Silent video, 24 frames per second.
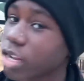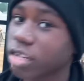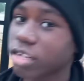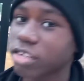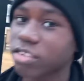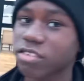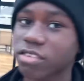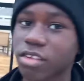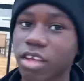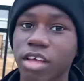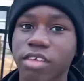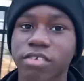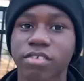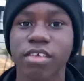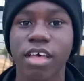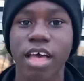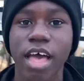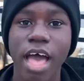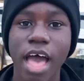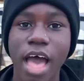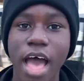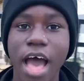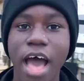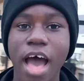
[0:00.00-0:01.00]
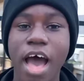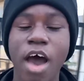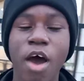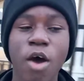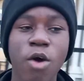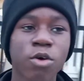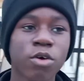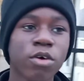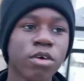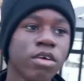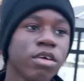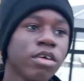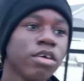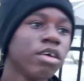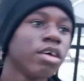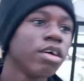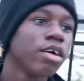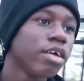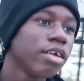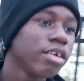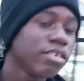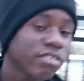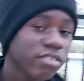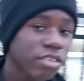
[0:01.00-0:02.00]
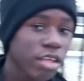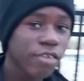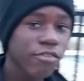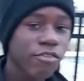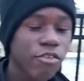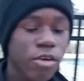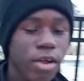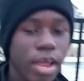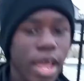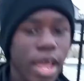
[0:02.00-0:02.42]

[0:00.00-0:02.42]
discuss how slavery